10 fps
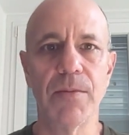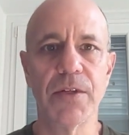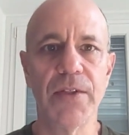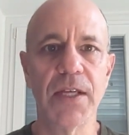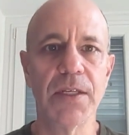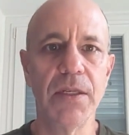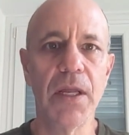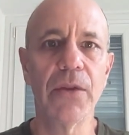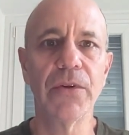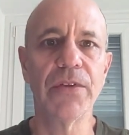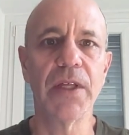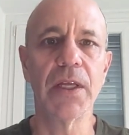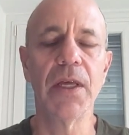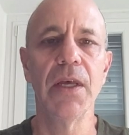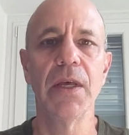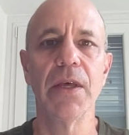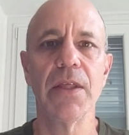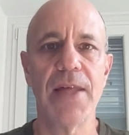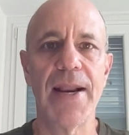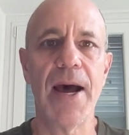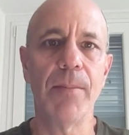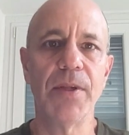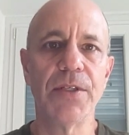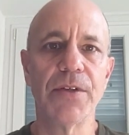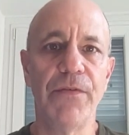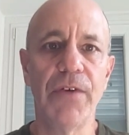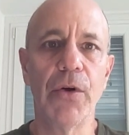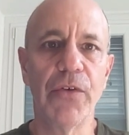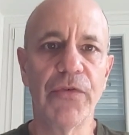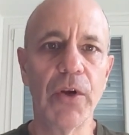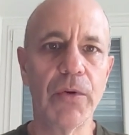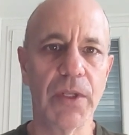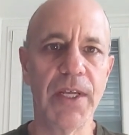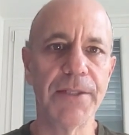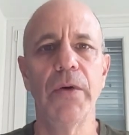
So that's another thing that happens very frequently.